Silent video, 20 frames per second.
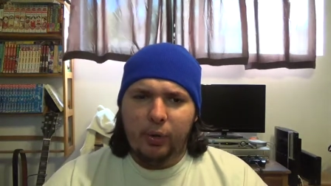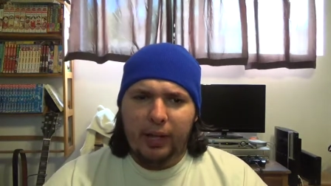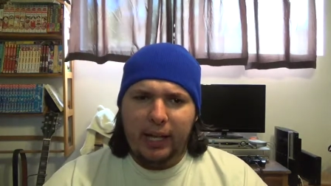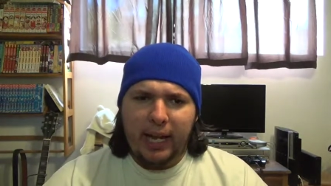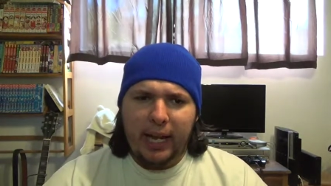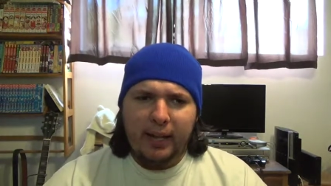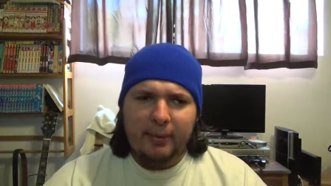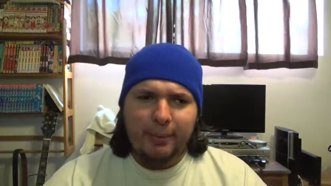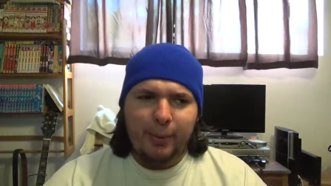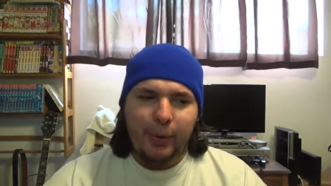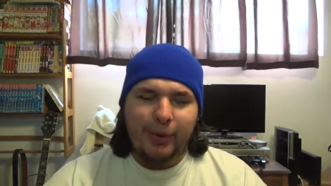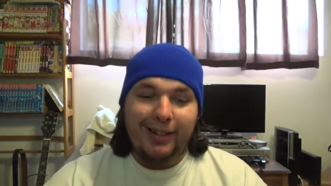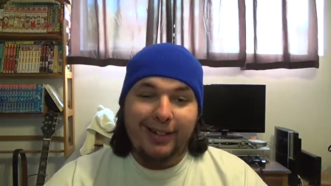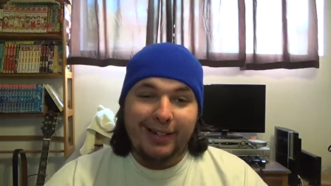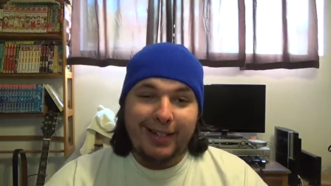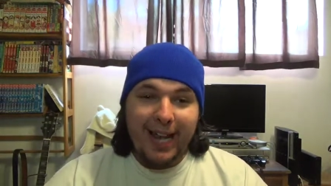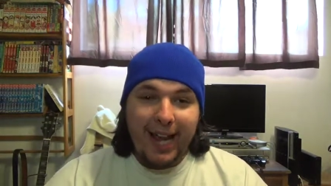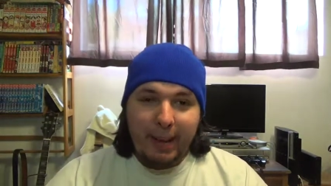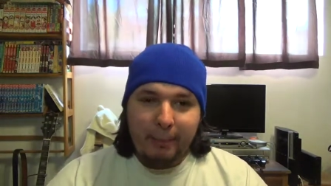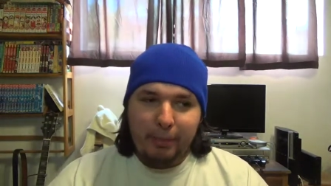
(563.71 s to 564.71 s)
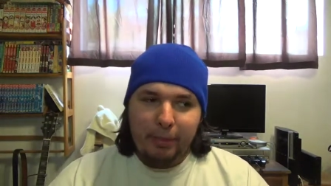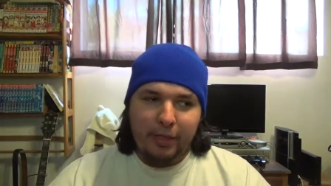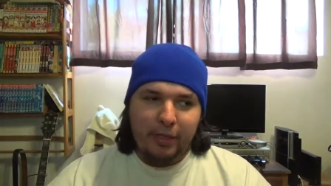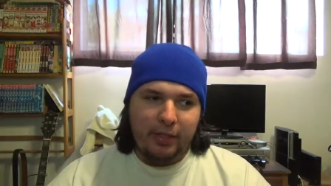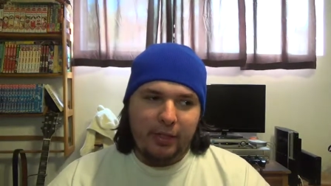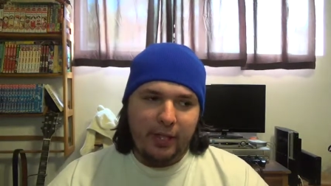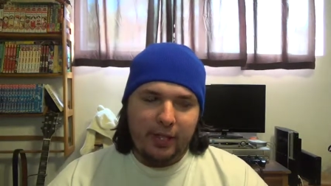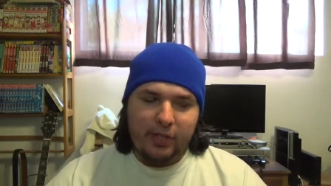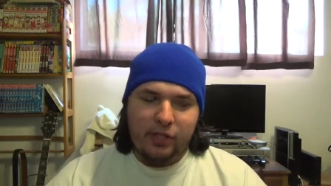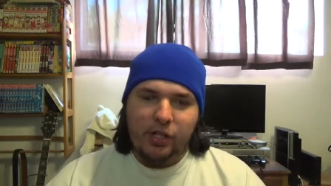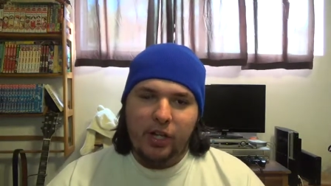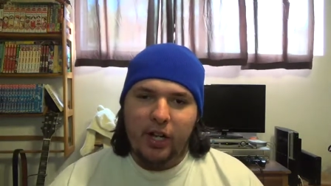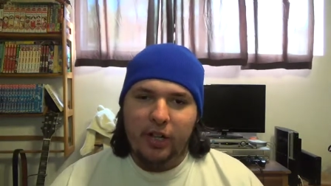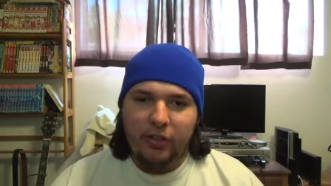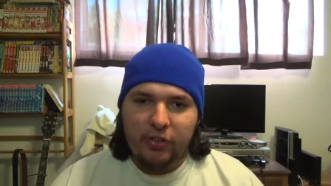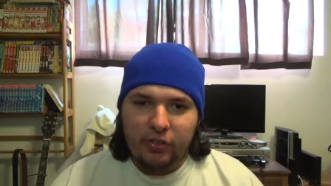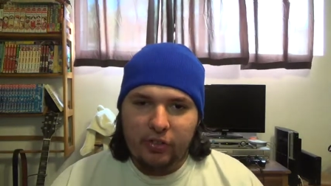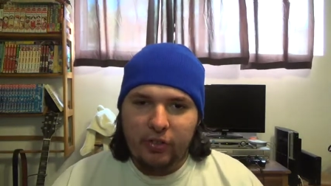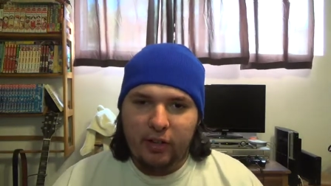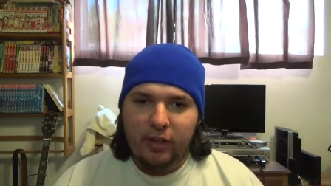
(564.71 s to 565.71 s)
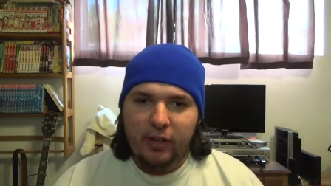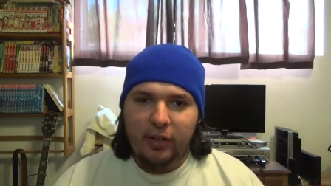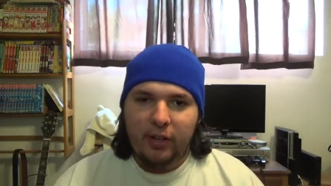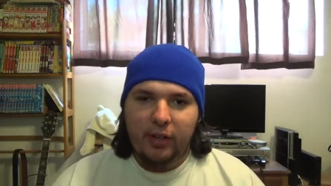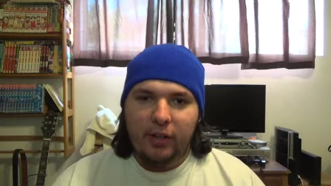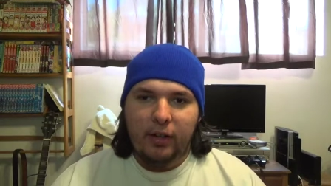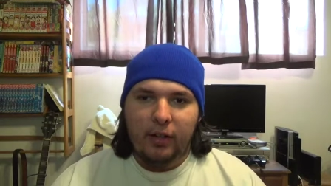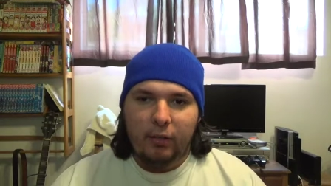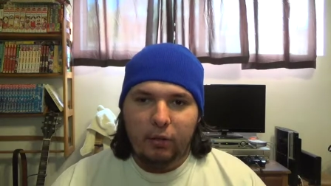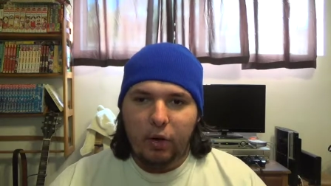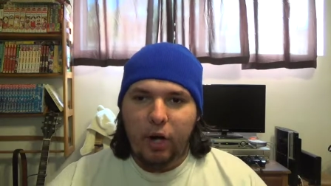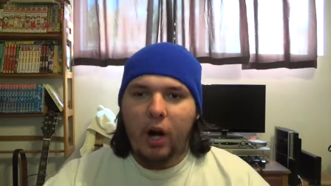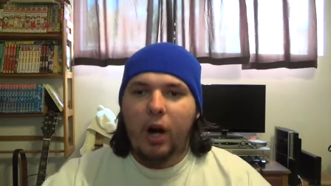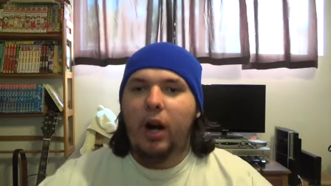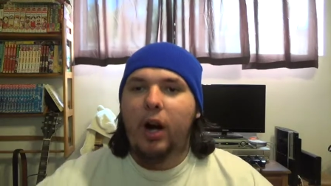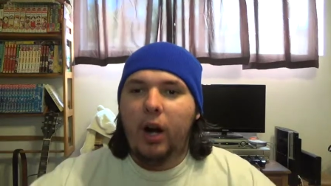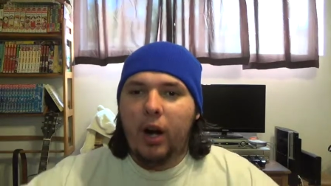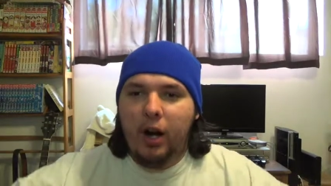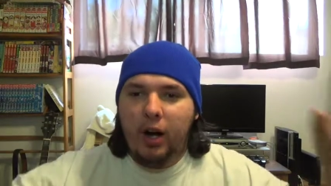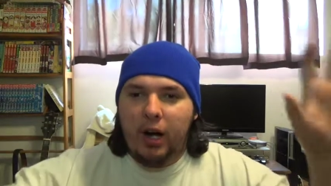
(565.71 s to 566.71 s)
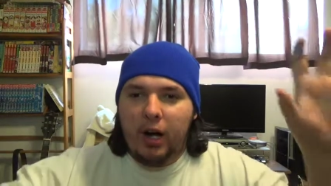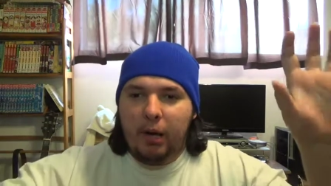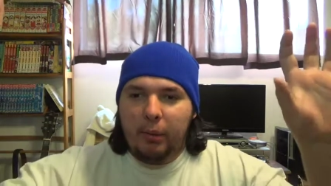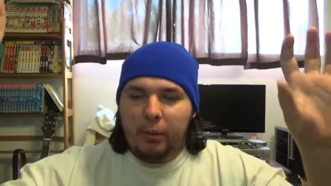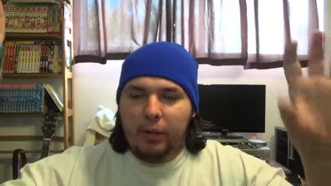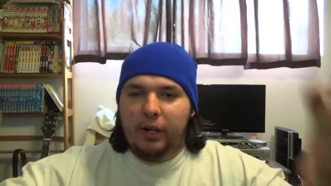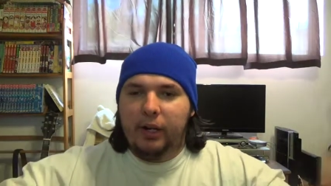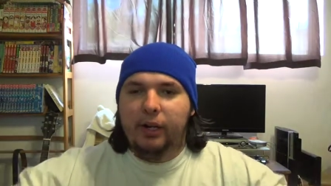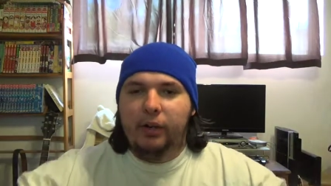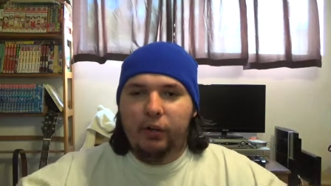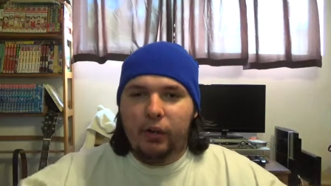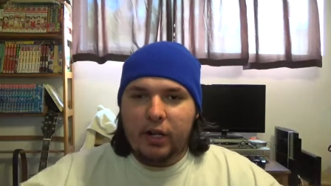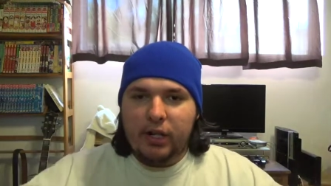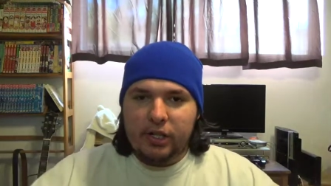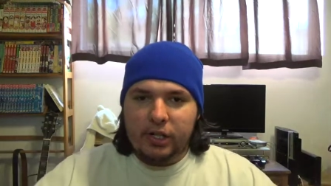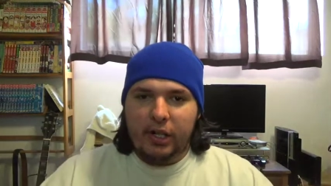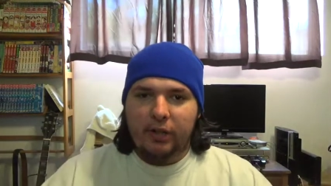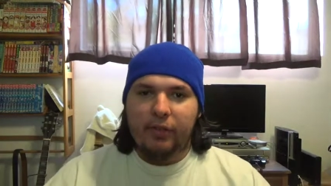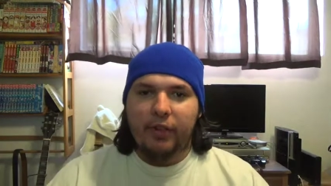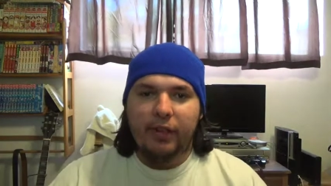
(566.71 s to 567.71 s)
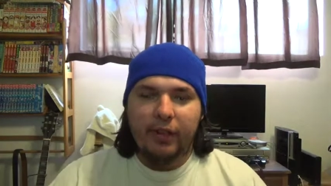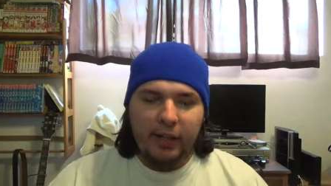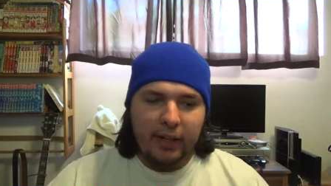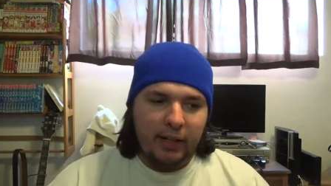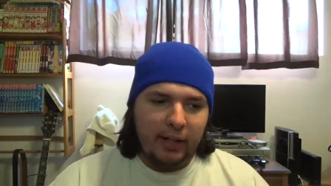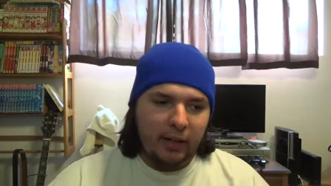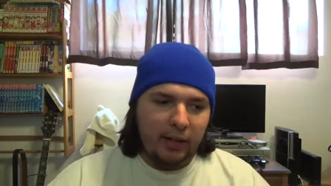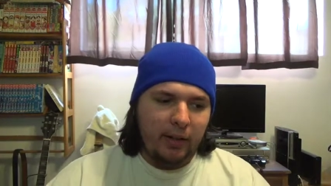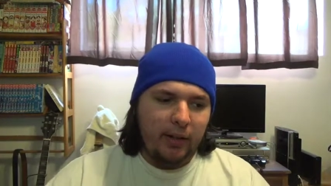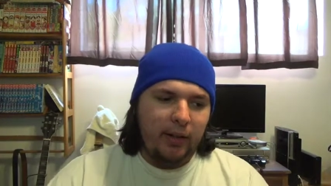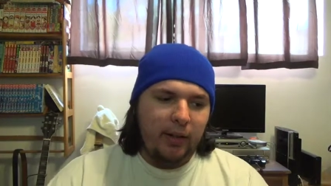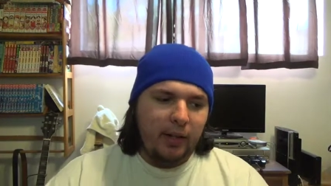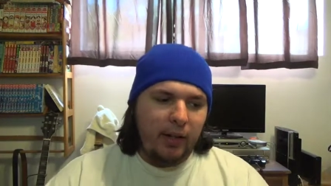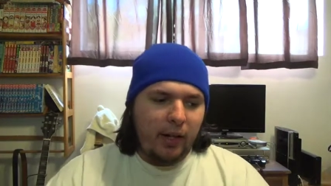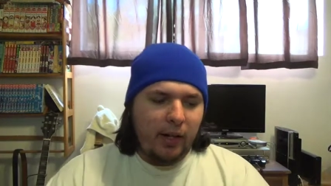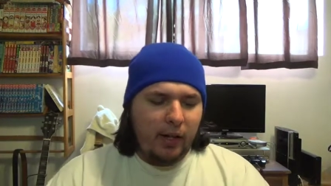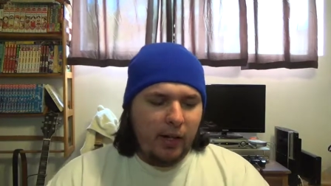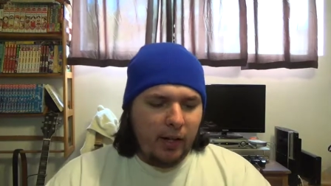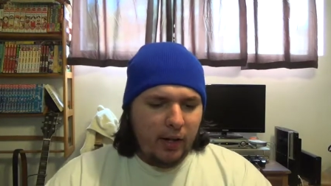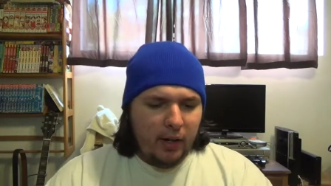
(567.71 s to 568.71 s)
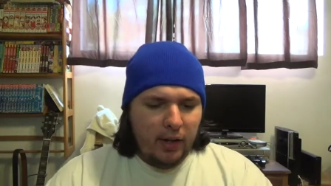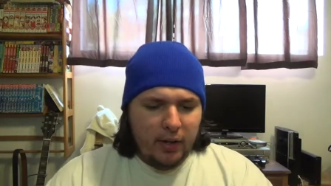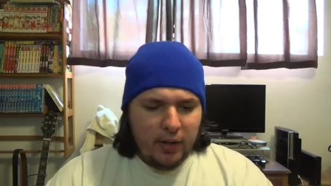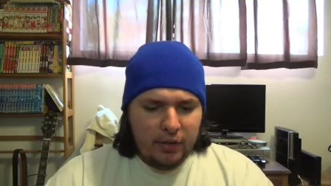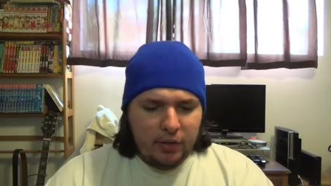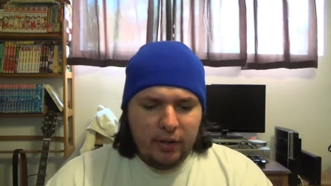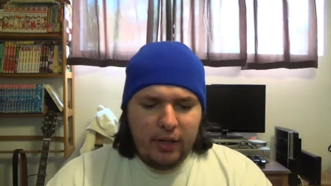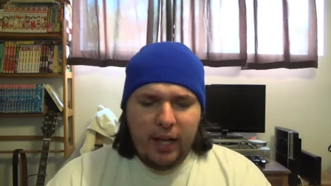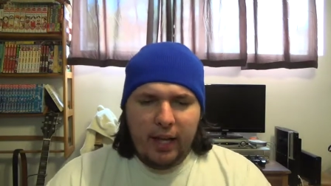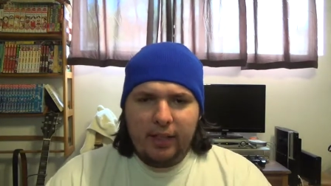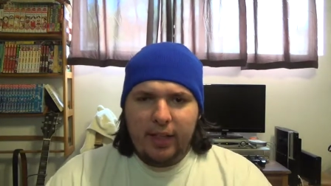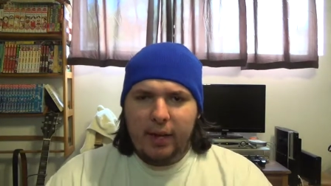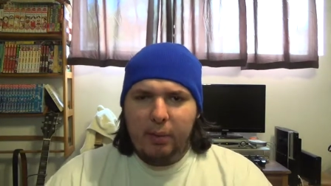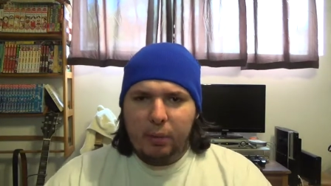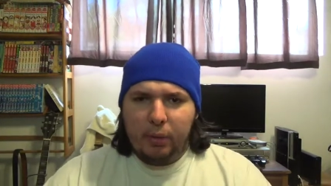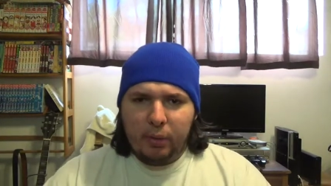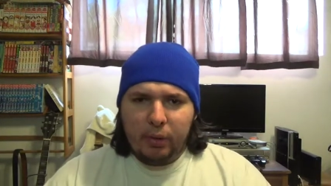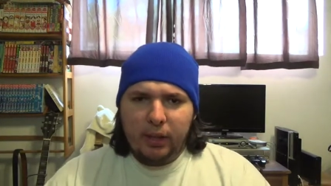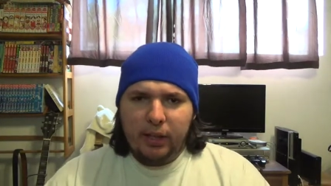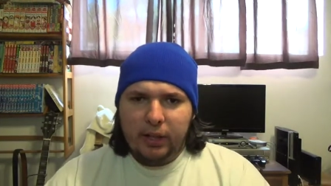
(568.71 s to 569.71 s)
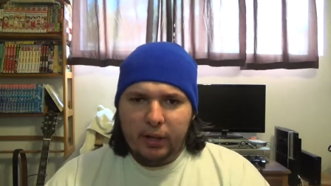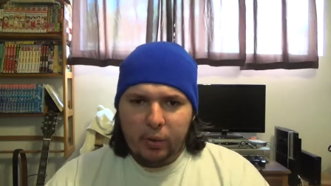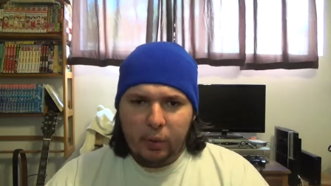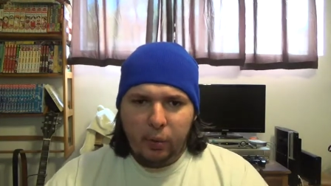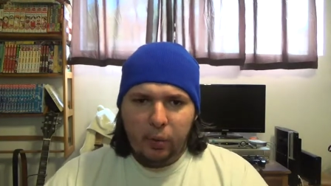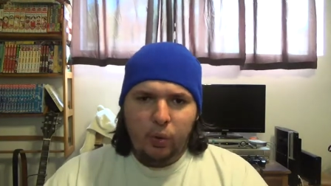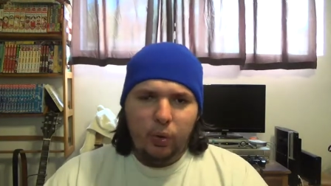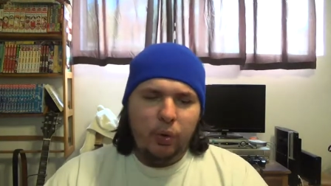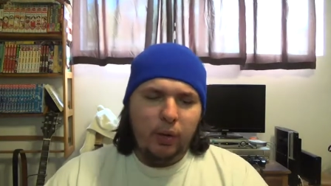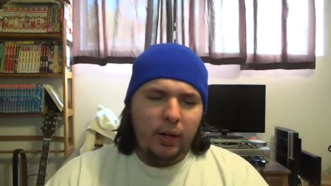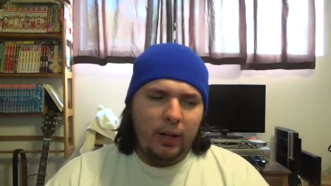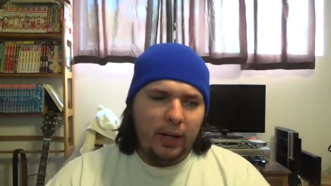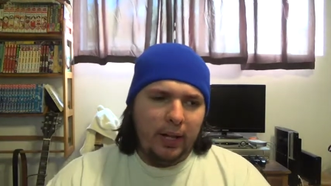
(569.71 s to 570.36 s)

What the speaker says: They had more depth than just, rah, we're gonna crush everything. So yeah, they were really cool.